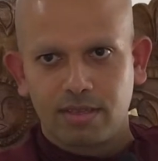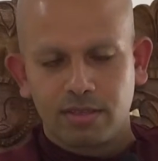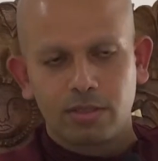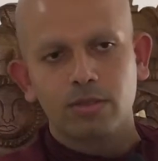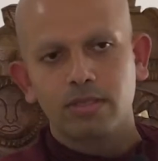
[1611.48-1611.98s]

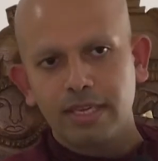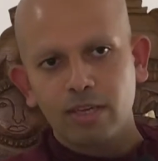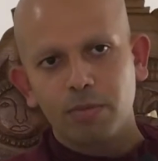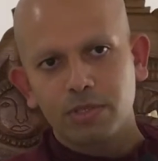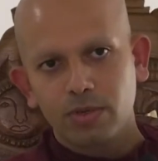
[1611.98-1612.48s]
So
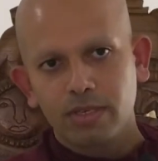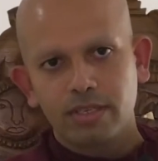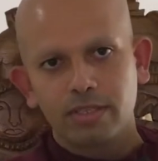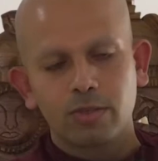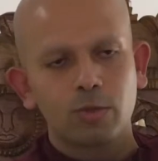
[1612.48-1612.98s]
seek
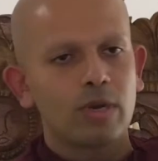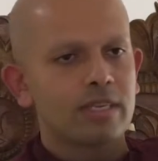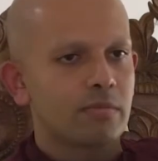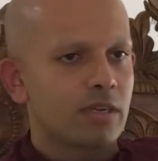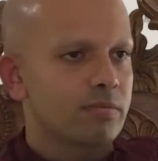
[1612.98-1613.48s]
opportunities to do
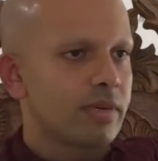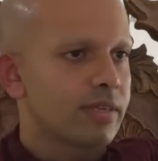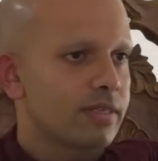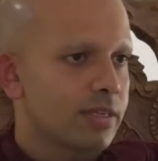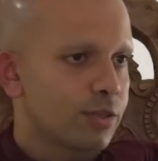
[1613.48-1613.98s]
as much
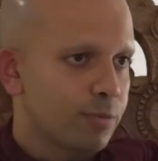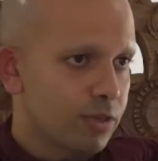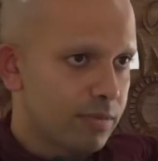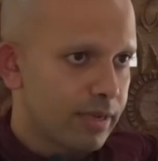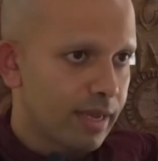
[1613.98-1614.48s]
merits as you
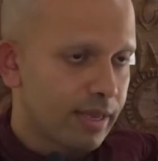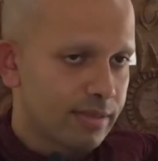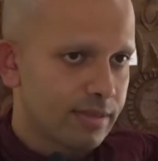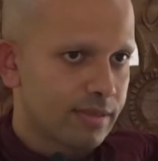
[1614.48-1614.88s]
possibly can.